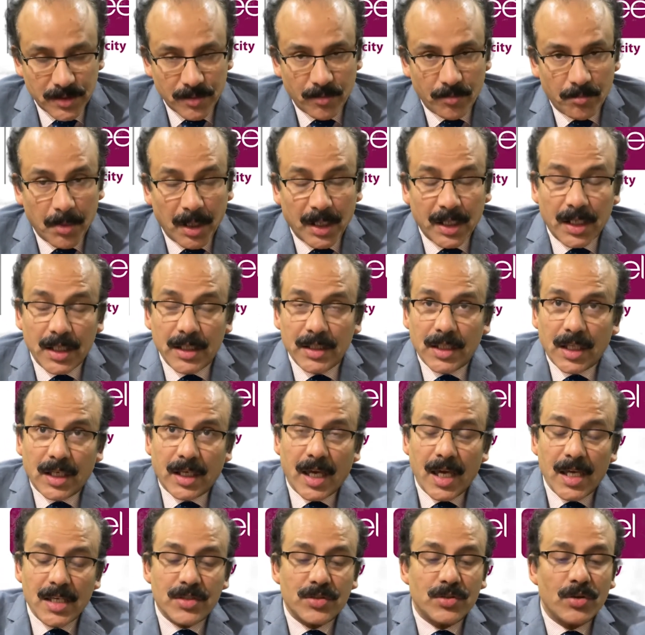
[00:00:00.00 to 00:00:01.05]
But in the
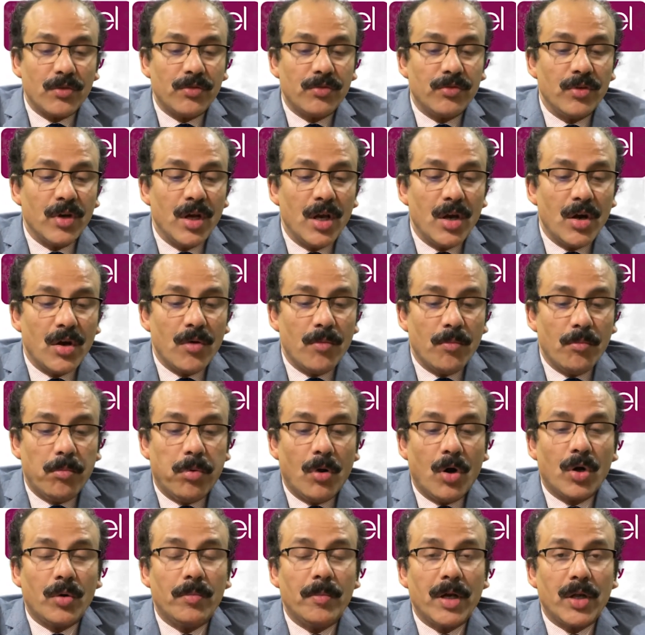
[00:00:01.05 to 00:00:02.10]
case of
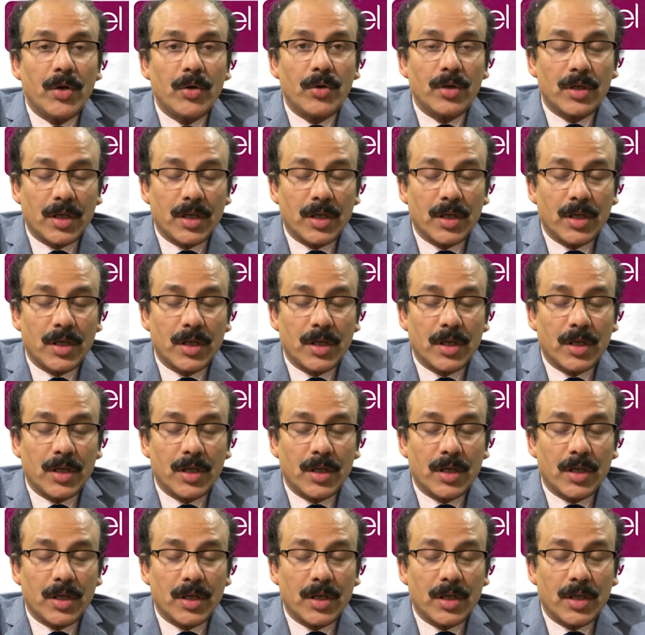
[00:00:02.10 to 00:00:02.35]
bone marrow